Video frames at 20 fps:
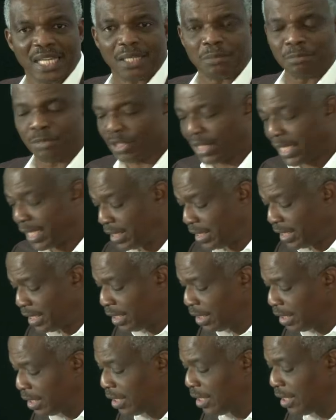that. But I
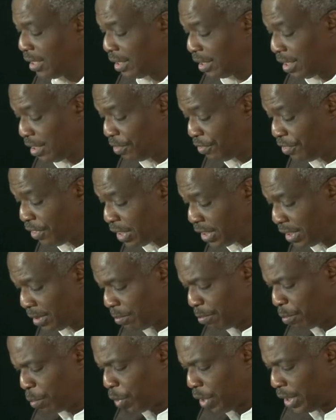think the first
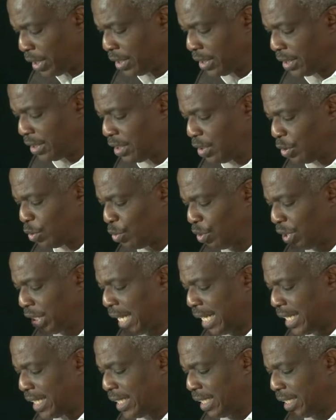point is to
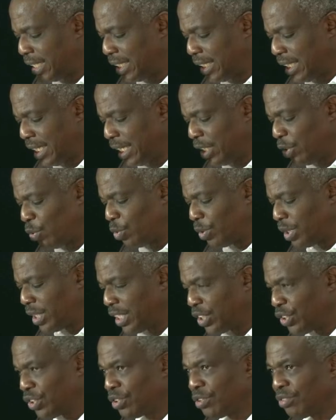try and get the
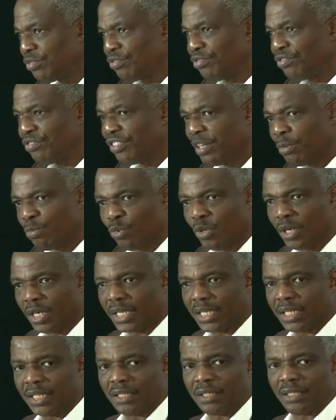education framework